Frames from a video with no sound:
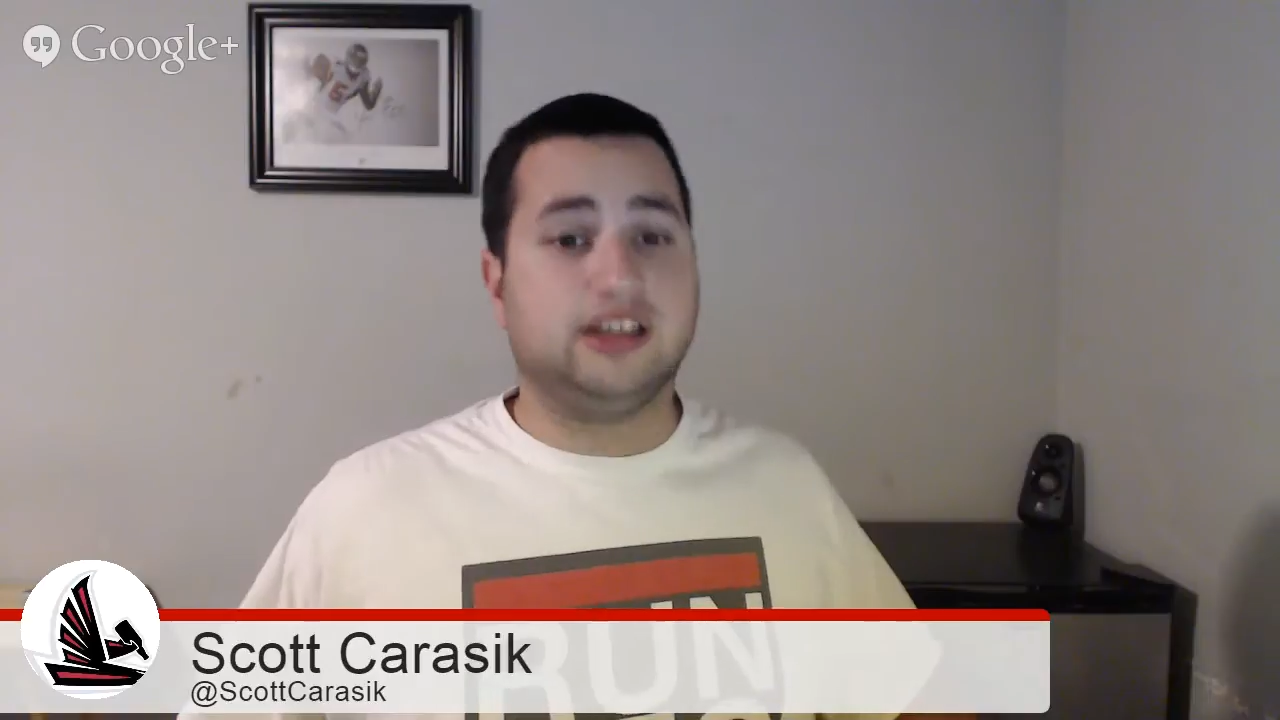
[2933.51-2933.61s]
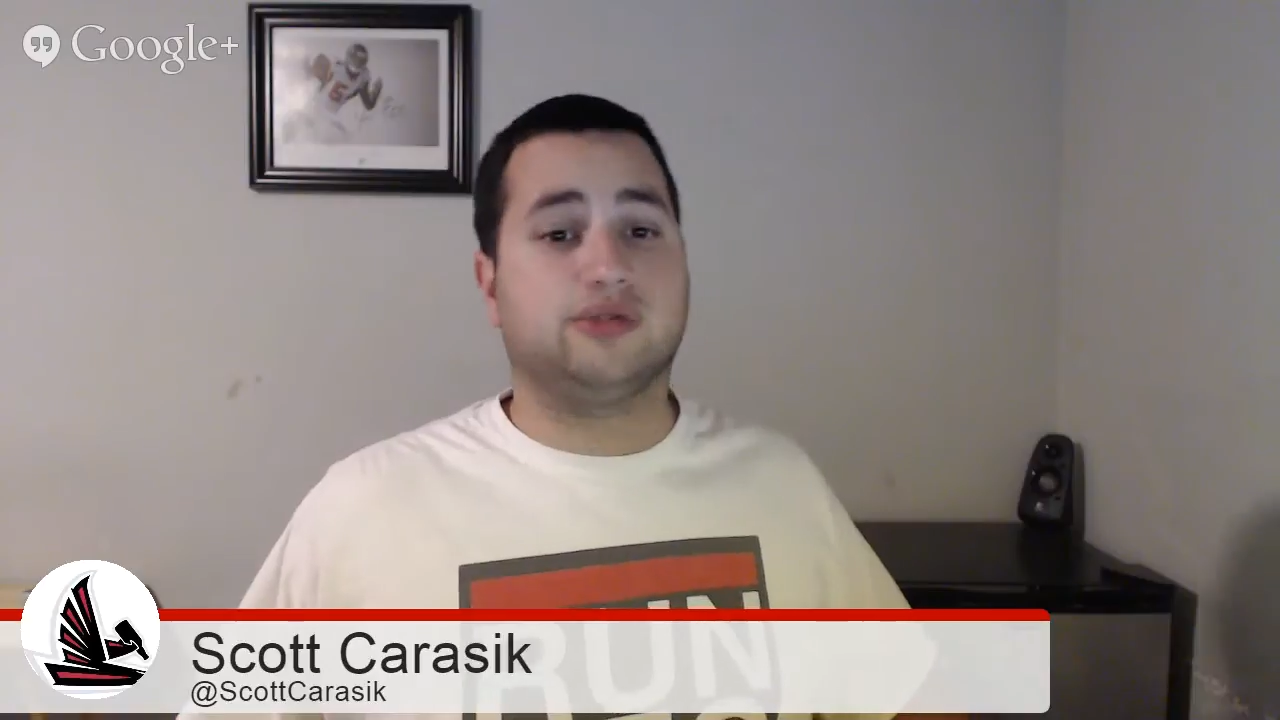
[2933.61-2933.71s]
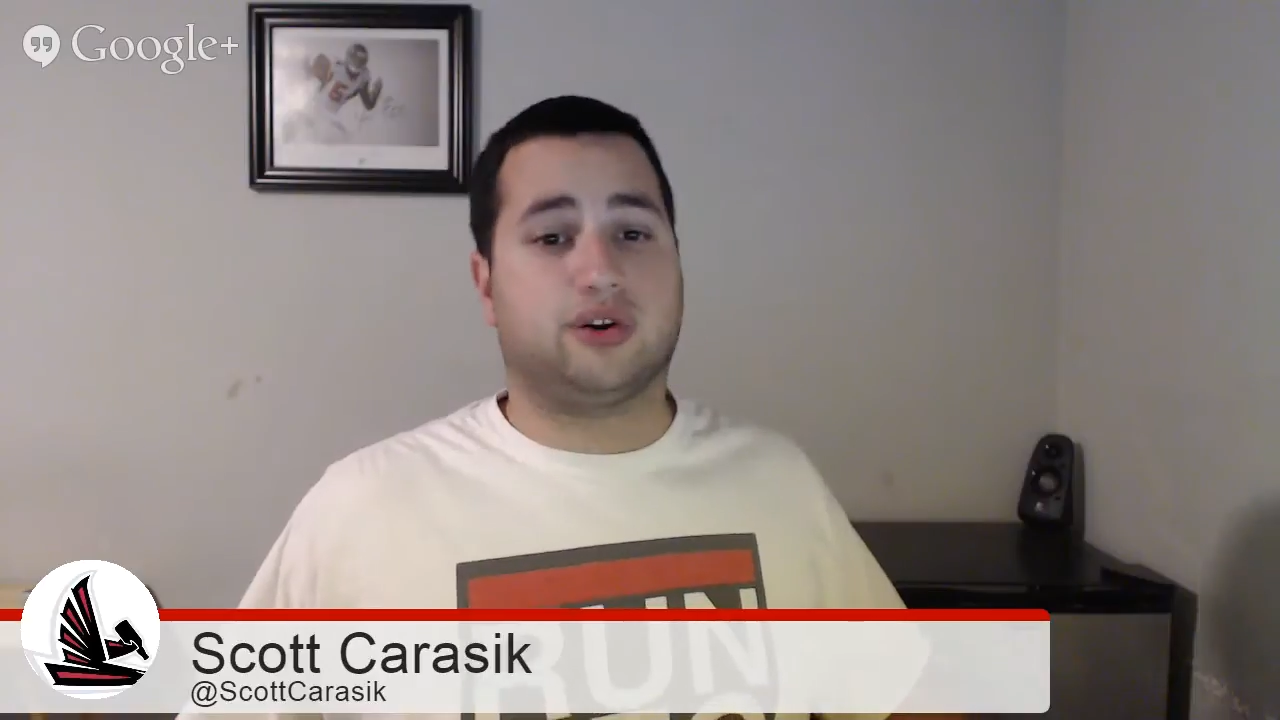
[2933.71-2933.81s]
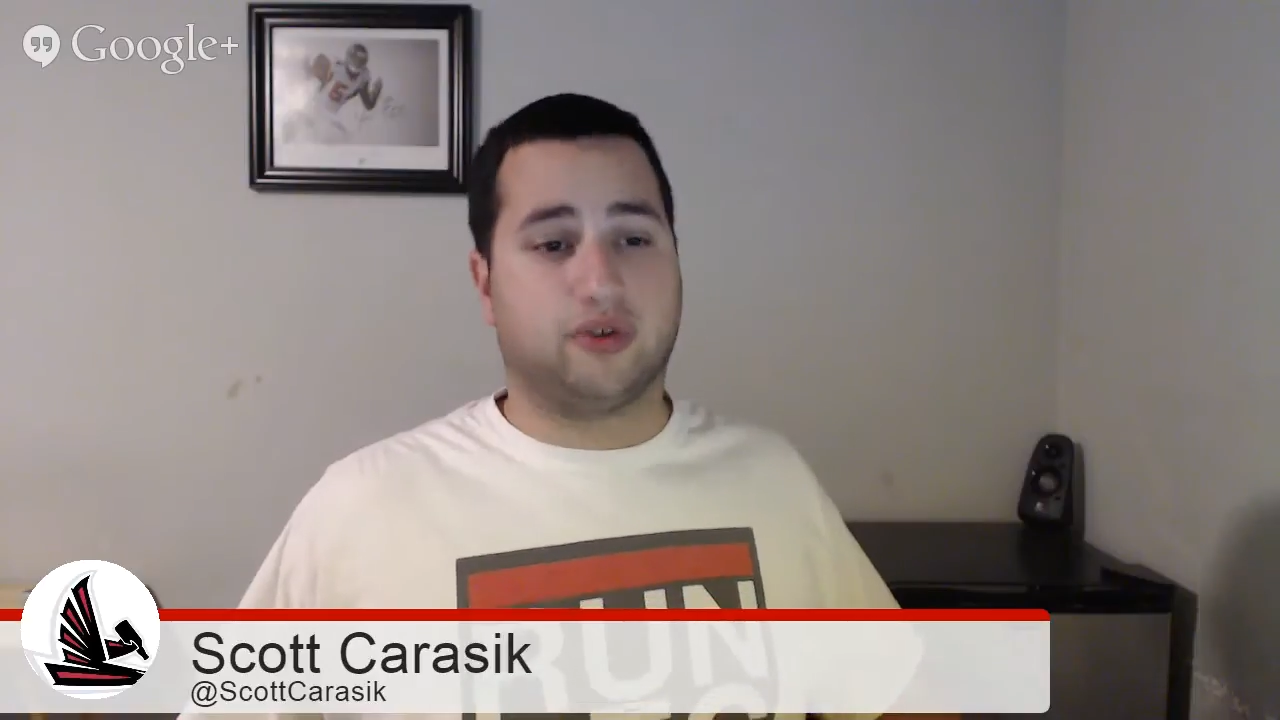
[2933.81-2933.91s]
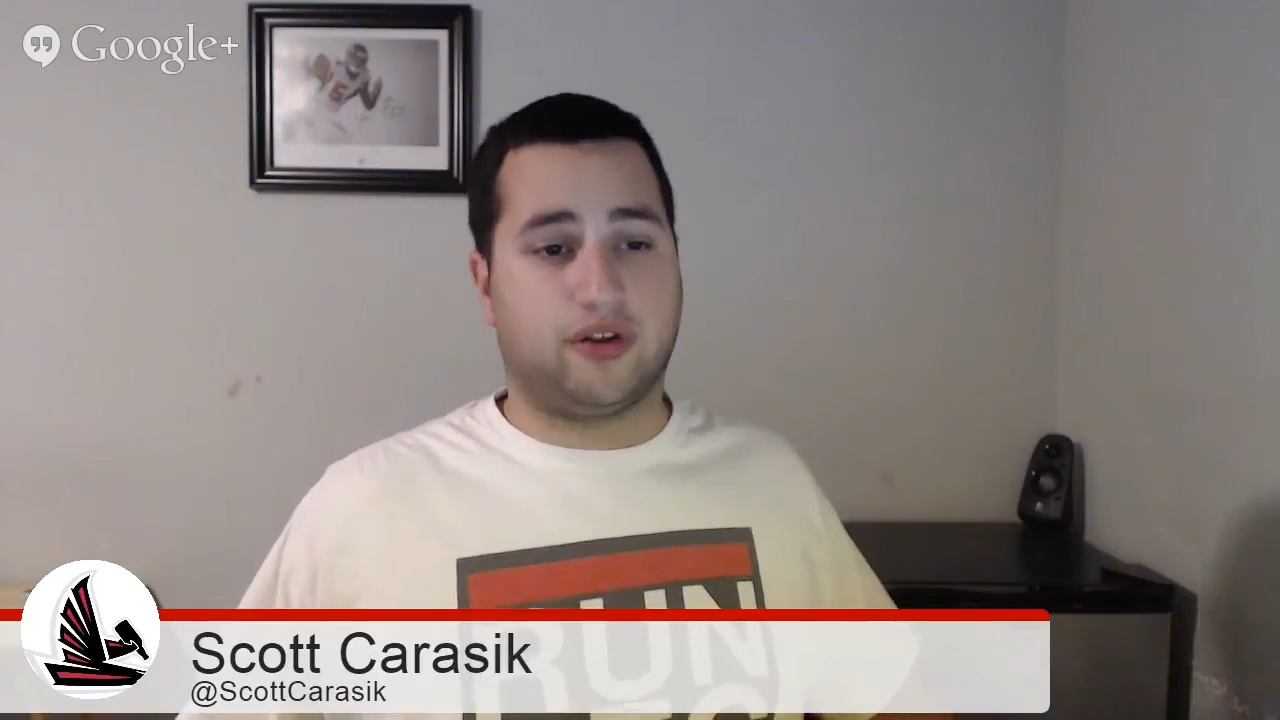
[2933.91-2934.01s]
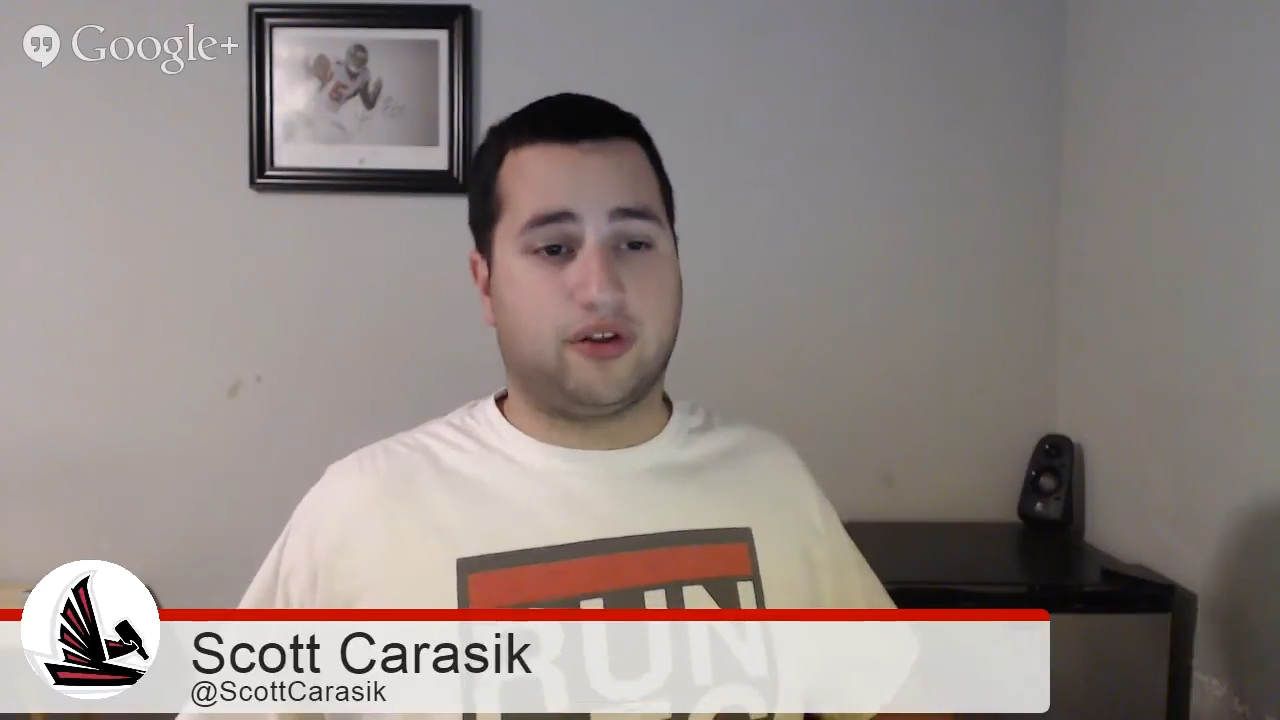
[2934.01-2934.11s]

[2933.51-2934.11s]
was going to run